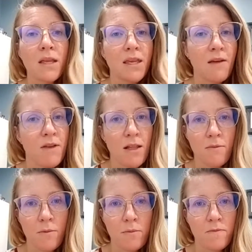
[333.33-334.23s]
giving them
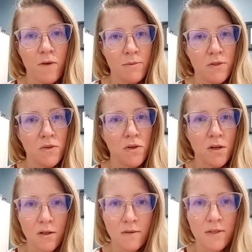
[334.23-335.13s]
a
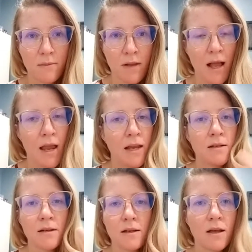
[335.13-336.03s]
pharmaceutical of some
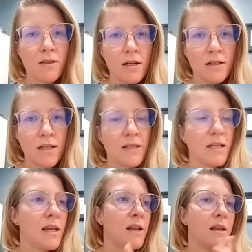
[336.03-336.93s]
kind, nothing
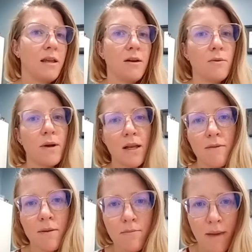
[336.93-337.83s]
addicting. You don't want to give
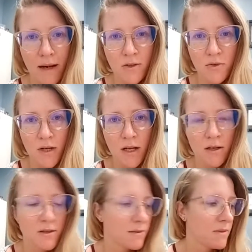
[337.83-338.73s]
them Benadryl
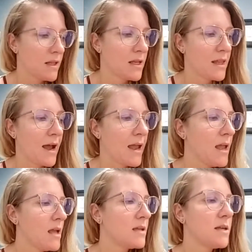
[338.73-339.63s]
or something like that.
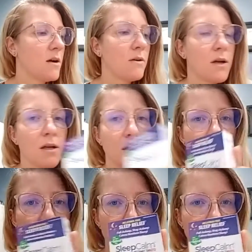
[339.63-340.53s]
So
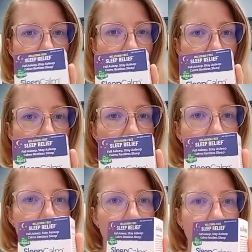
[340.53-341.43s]
Sleep Calm,
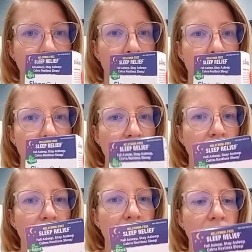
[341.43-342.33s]

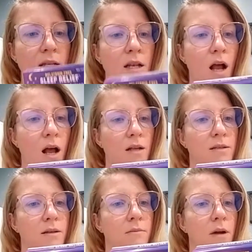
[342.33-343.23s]
this is an
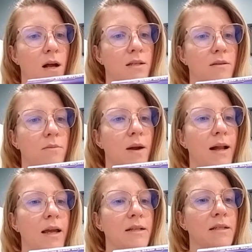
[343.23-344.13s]
awesome, awesome
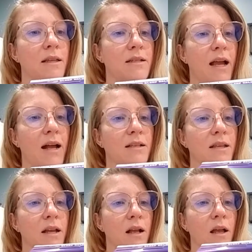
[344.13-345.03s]
product. This has
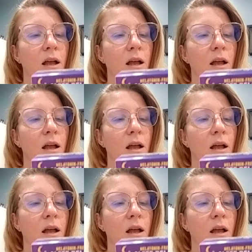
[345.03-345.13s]
like